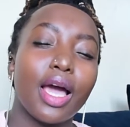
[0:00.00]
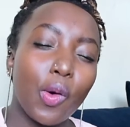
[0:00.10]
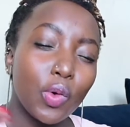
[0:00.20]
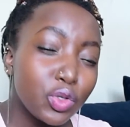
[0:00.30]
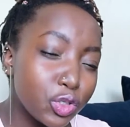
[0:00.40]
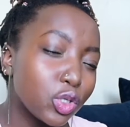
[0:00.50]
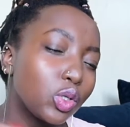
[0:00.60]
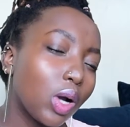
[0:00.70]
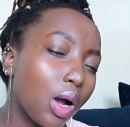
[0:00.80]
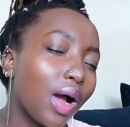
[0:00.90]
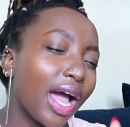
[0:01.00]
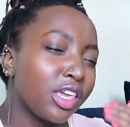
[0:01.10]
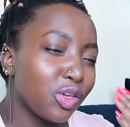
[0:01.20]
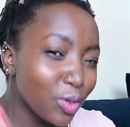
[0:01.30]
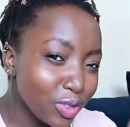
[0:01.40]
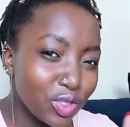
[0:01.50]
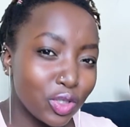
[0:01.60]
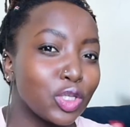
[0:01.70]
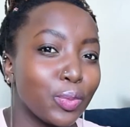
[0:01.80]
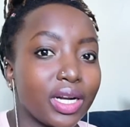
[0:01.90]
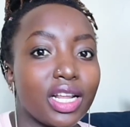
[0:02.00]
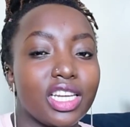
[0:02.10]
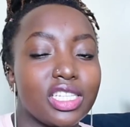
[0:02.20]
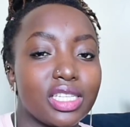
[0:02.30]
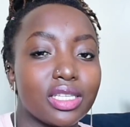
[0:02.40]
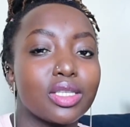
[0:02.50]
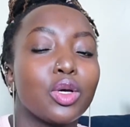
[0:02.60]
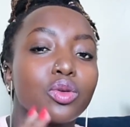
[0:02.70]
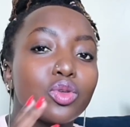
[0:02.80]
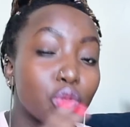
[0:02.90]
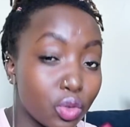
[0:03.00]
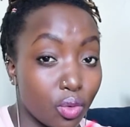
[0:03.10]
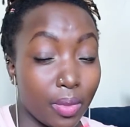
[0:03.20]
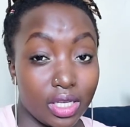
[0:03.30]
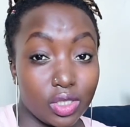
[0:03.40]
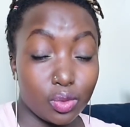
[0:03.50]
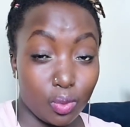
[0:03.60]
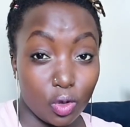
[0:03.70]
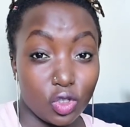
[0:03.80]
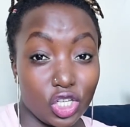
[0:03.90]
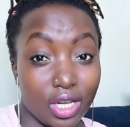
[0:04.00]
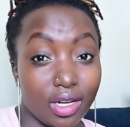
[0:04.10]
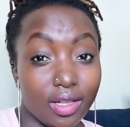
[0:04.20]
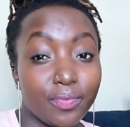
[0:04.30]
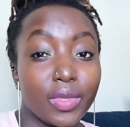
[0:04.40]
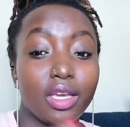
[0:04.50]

I want to show you how I used YouTube Analytics to grow my small channel.